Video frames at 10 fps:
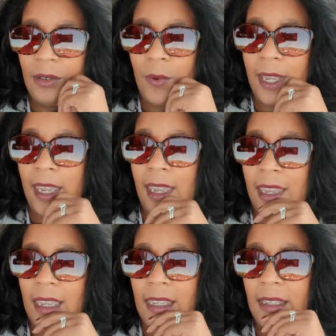
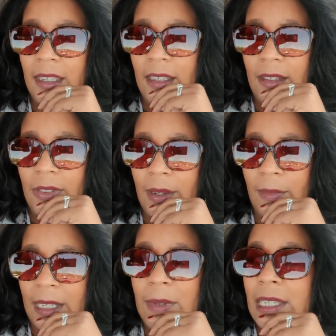way that
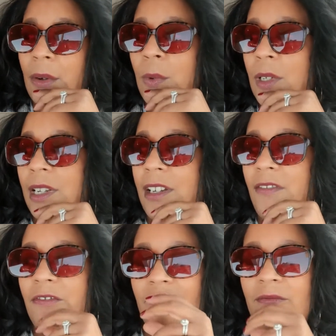maybe it would have